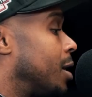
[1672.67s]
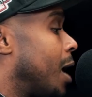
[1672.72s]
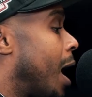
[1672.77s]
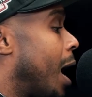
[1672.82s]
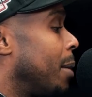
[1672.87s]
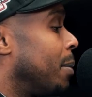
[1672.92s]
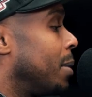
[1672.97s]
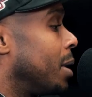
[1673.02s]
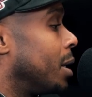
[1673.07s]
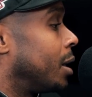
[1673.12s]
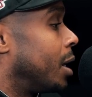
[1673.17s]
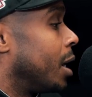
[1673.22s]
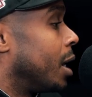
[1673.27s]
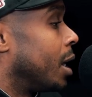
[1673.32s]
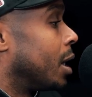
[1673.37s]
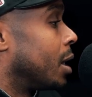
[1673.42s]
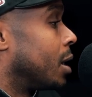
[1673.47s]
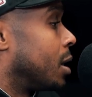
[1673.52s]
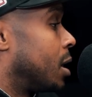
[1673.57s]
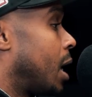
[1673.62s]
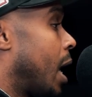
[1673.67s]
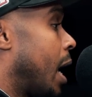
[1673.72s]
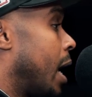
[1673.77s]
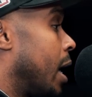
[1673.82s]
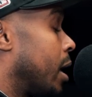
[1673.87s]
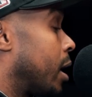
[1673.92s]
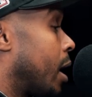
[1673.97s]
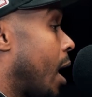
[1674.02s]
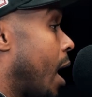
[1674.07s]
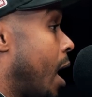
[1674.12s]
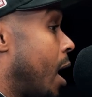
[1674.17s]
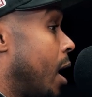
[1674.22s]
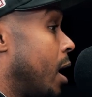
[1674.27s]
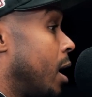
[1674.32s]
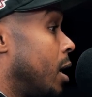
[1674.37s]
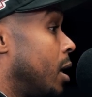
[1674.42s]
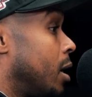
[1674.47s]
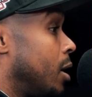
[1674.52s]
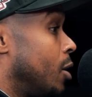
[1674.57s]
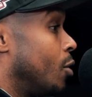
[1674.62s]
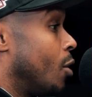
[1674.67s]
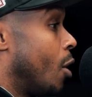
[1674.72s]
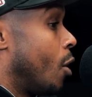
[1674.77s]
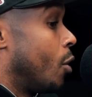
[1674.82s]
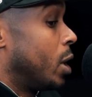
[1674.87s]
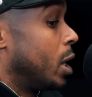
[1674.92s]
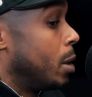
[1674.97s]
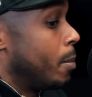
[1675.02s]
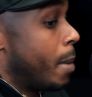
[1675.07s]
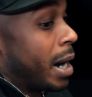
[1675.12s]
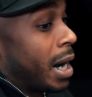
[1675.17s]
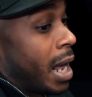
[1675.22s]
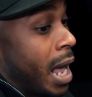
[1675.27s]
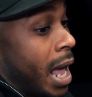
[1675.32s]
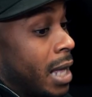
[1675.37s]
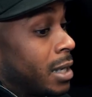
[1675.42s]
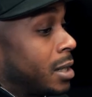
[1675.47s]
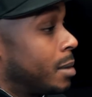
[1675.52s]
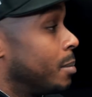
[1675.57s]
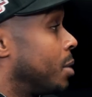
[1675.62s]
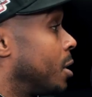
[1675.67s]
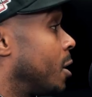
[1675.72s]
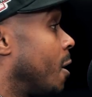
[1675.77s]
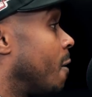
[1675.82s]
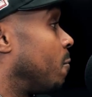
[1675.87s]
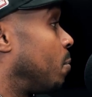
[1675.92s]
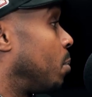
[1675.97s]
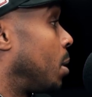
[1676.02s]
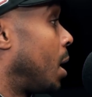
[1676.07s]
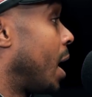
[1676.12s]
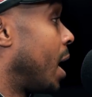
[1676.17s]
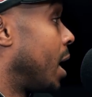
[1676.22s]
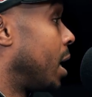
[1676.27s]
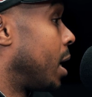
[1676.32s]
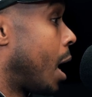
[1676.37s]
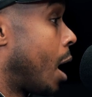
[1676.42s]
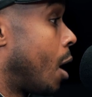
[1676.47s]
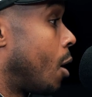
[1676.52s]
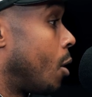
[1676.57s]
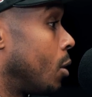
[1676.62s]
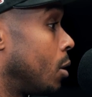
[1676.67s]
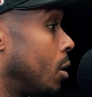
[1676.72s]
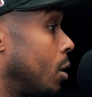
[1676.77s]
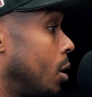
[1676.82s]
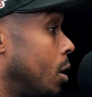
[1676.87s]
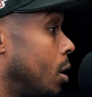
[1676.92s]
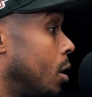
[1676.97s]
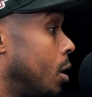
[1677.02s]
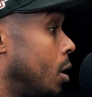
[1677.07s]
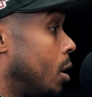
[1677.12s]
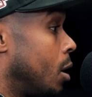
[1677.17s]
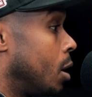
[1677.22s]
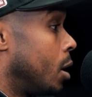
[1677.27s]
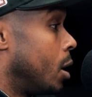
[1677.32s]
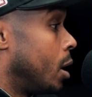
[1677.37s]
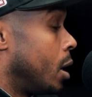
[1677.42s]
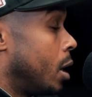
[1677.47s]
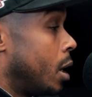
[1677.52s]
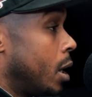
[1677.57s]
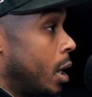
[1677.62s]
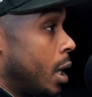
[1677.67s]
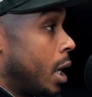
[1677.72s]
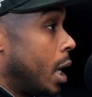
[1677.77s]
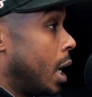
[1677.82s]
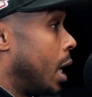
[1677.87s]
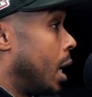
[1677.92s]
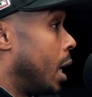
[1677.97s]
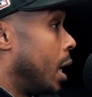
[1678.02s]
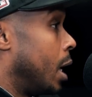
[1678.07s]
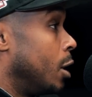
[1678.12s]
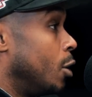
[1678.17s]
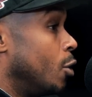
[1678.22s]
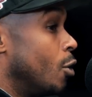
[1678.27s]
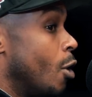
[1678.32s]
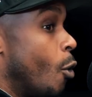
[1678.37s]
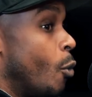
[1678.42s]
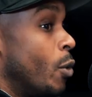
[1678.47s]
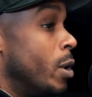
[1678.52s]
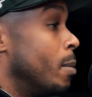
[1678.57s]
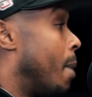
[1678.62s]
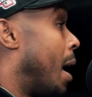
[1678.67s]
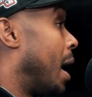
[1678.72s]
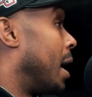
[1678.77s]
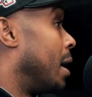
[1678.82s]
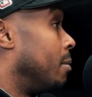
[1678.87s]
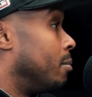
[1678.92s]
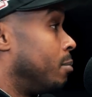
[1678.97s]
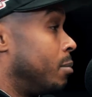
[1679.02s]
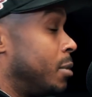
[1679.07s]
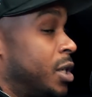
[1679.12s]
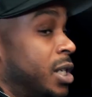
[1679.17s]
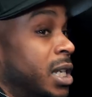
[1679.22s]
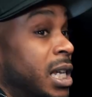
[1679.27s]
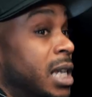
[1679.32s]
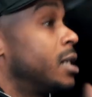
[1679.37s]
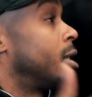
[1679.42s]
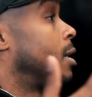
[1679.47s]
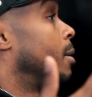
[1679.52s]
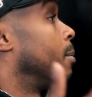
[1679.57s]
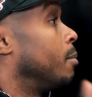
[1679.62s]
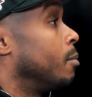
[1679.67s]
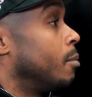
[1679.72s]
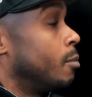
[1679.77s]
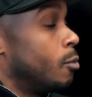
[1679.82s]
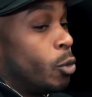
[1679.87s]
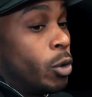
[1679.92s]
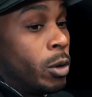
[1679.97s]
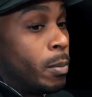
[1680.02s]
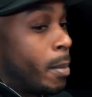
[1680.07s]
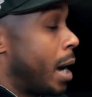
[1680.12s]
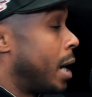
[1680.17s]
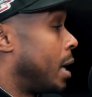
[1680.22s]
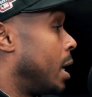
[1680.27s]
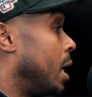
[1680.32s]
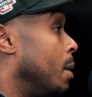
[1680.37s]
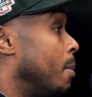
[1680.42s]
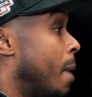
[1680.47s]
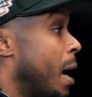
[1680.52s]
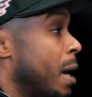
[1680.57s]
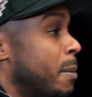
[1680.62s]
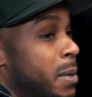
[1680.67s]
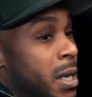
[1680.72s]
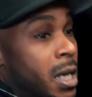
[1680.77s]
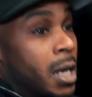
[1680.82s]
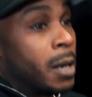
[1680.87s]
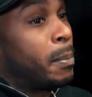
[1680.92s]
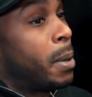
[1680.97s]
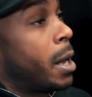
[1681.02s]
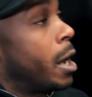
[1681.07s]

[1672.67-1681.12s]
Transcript: timing thing is like hey you know he might have had some stuff planned out and you know we might see some we might he might be in